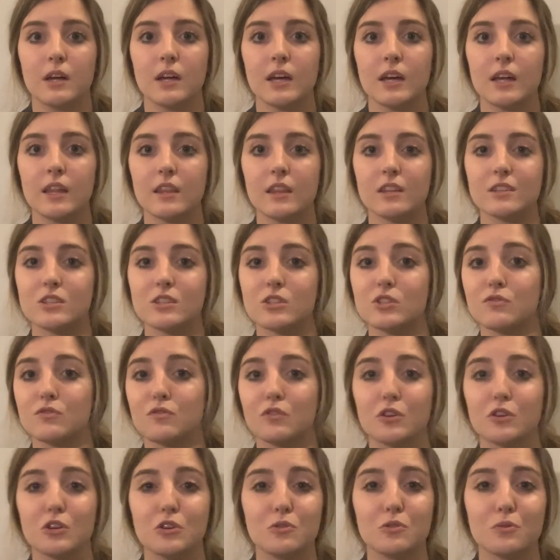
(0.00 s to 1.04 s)
This is for
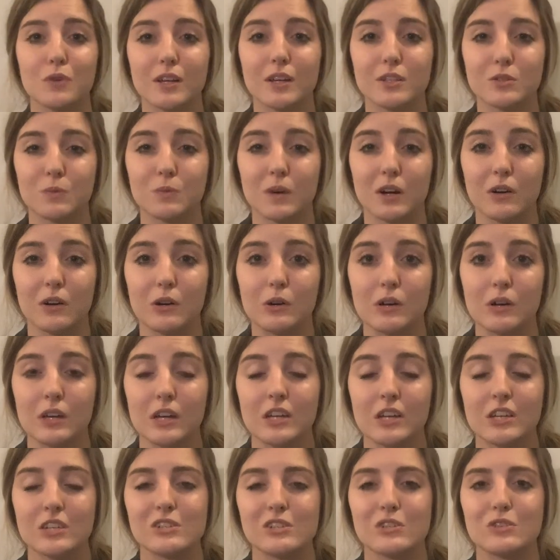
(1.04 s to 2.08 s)
you as well,
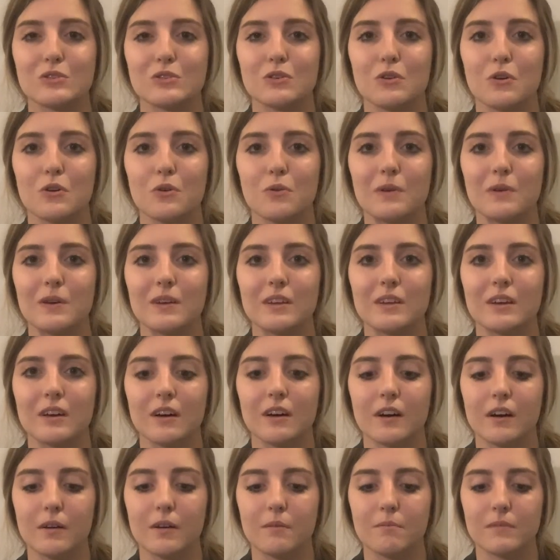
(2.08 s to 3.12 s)
so
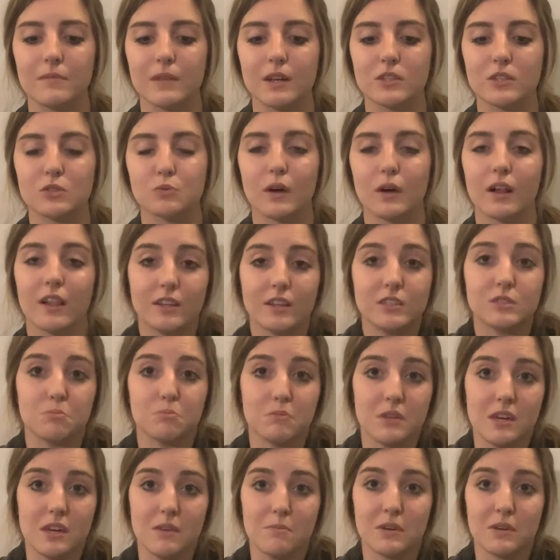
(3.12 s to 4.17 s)
as well as
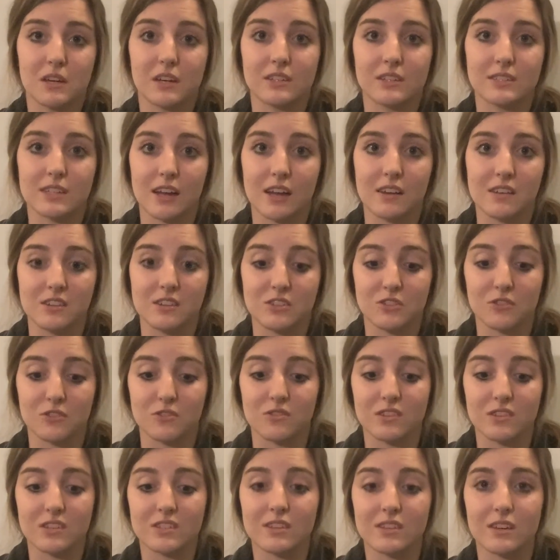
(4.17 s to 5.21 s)
me, because I need to learn
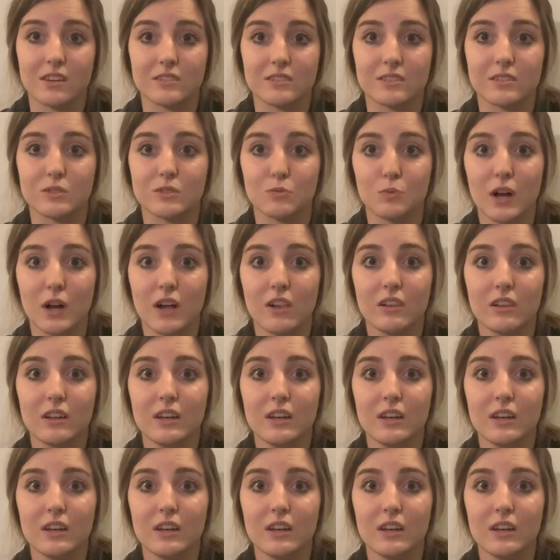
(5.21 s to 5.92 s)
these things as well.